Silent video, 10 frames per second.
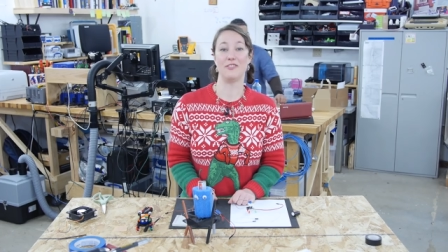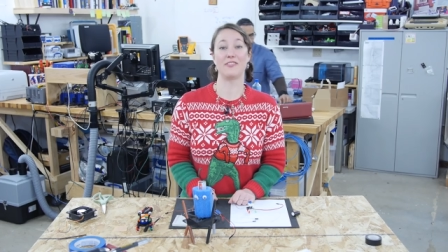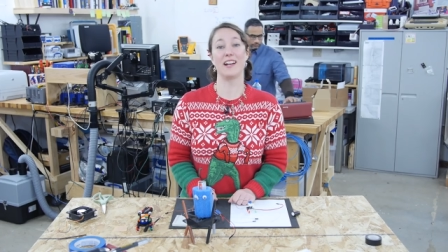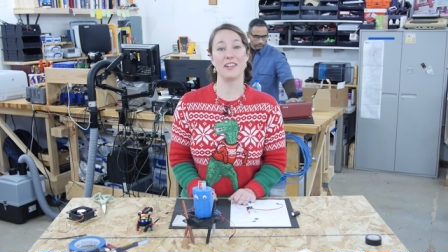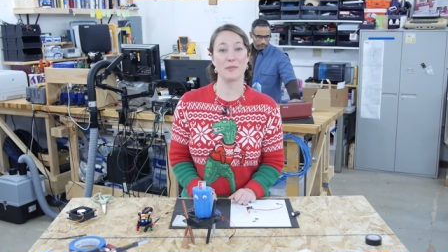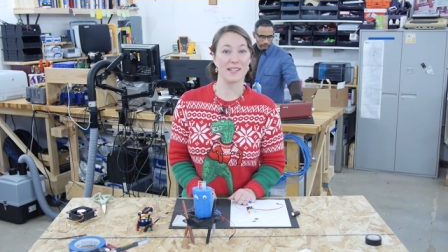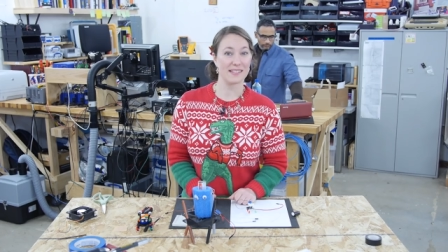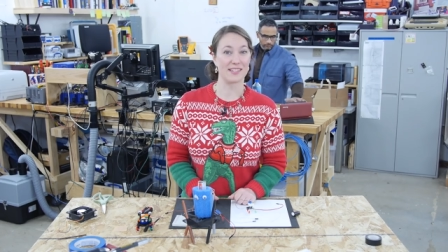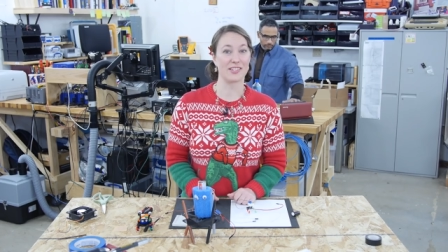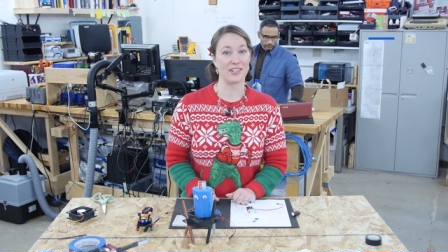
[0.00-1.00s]
You've got your
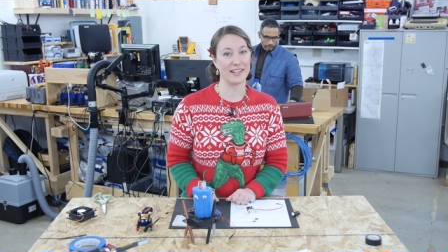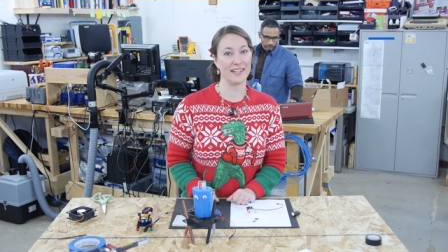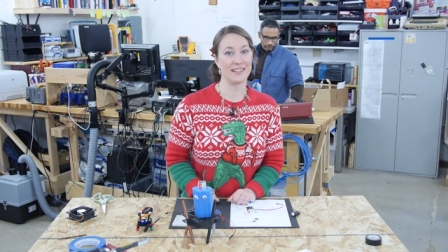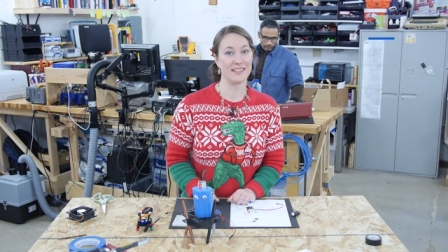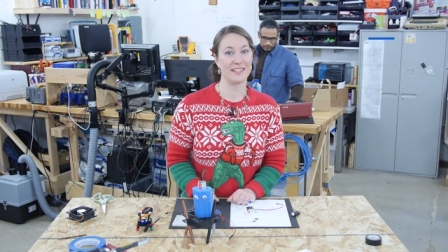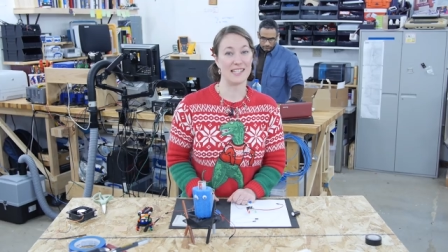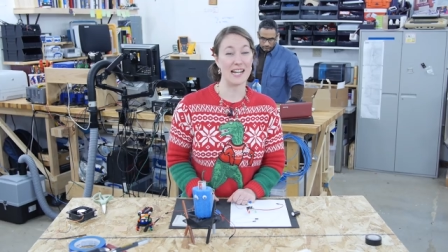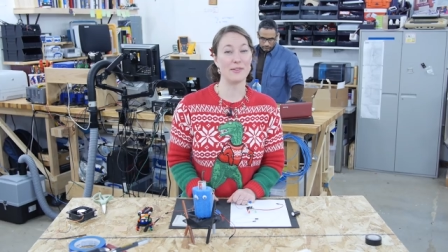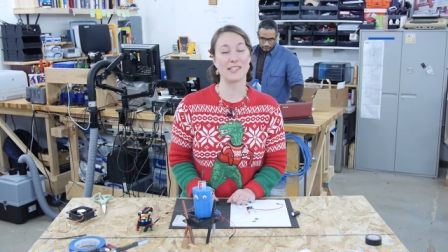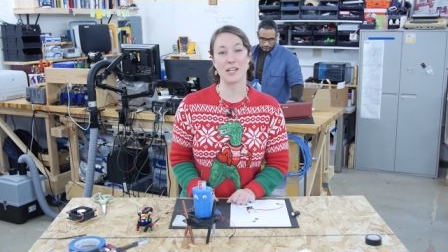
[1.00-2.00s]
basic circuit.
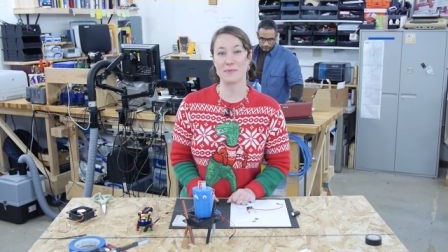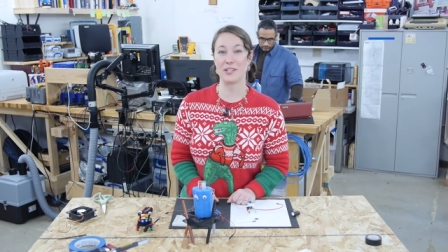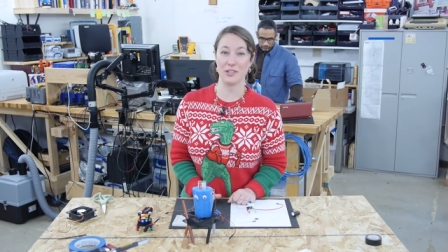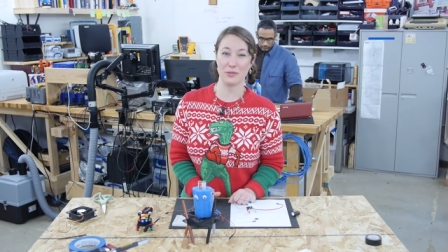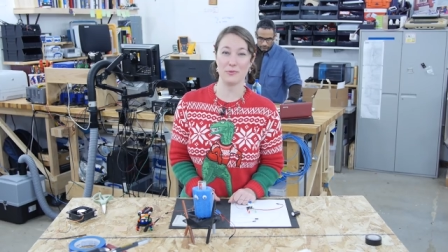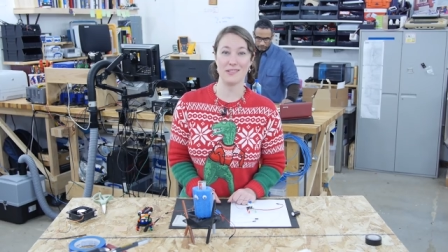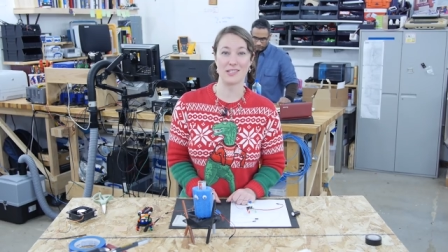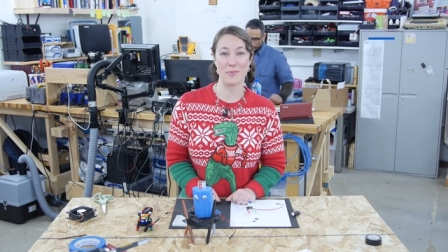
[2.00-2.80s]
Now it's up to you